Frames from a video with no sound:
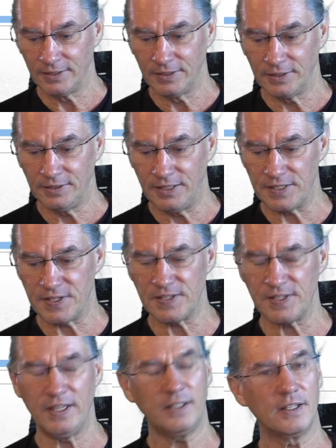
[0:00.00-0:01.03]
This is
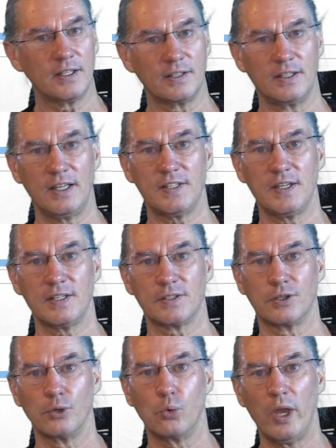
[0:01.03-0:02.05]
it. This is the
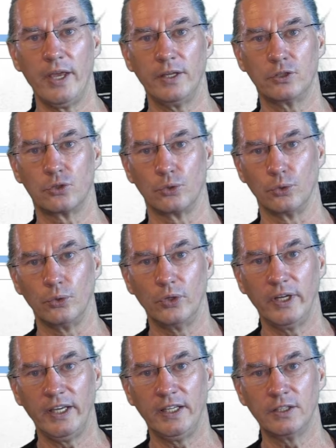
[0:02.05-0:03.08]
way to
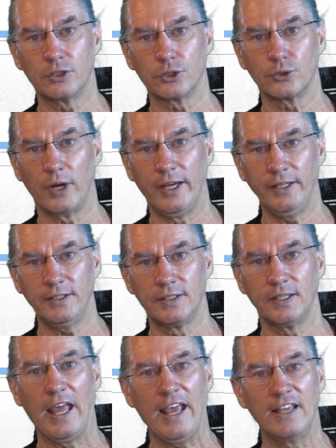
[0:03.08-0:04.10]
integrate.
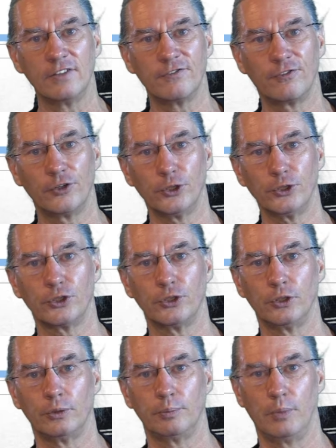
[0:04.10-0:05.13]
In further
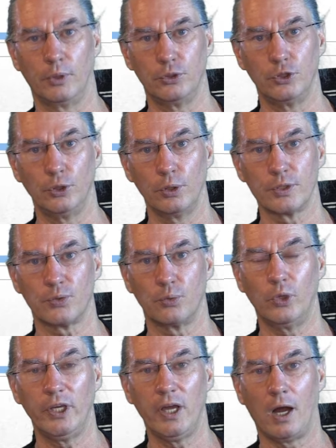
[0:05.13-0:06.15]
modules,
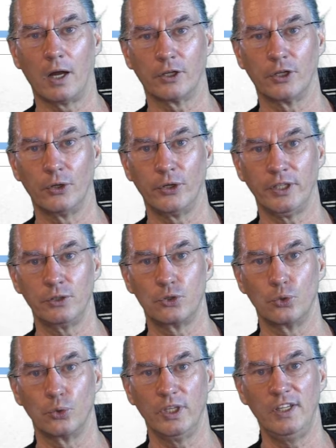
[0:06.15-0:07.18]
we are going to
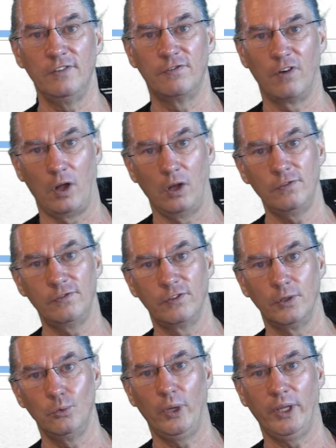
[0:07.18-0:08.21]
evolve
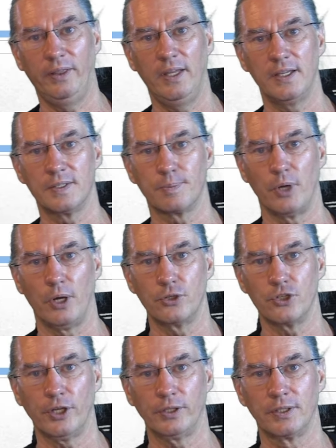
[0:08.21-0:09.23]
with this
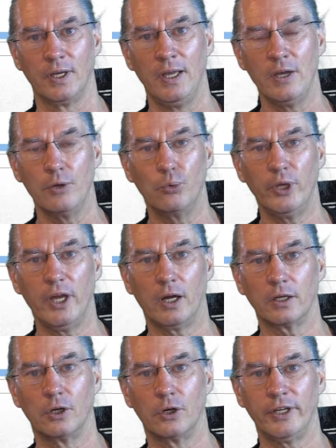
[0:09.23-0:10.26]
project. We are
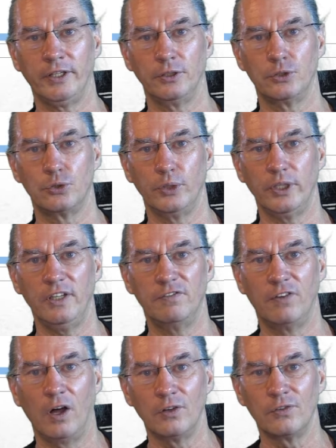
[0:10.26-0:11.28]
going to
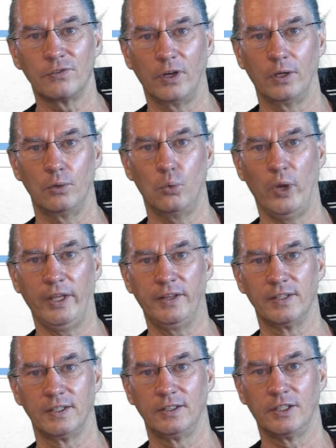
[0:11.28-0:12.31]
evolve with
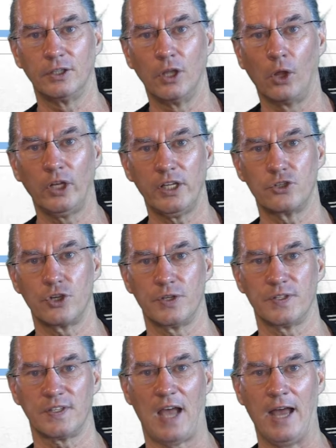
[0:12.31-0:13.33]
the knowledges
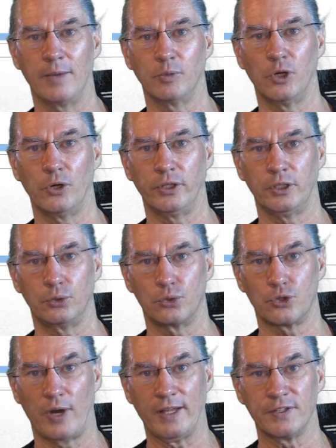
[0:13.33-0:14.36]
I'm going to
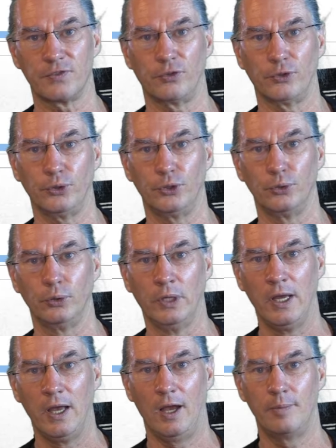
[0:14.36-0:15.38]
transfer you
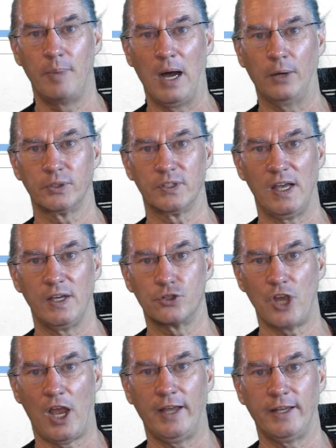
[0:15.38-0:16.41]
about
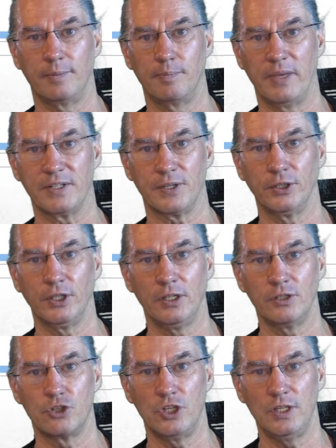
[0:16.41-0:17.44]
agile
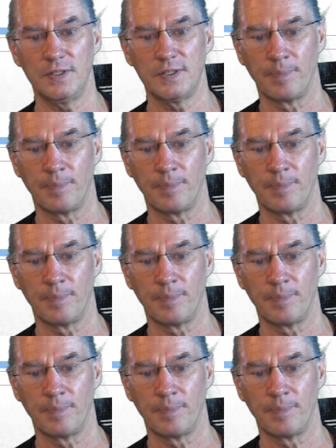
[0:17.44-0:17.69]
methodologies.